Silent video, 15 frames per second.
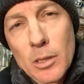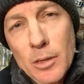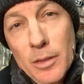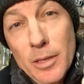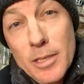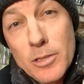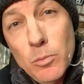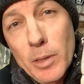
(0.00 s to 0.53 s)

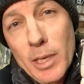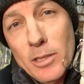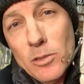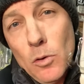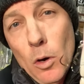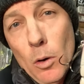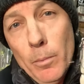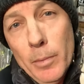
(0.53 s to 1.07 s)
This one has
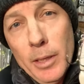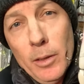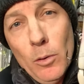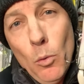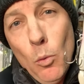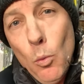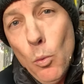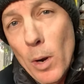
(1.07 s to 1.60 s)
caught me
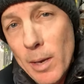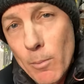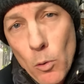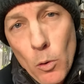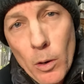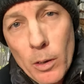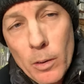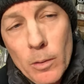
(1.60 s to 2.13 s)
way
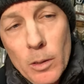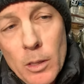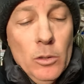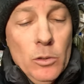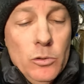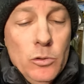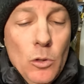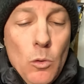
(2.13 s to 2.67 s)
more.
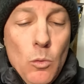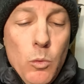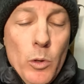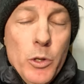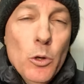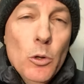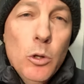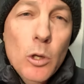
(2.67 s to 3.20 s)
So when
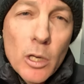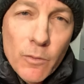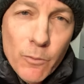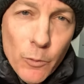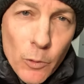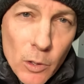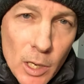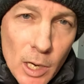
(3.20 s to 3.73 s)
you're looking
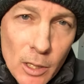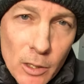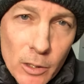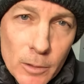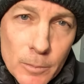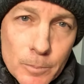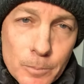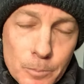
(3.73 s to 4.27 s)
for a color,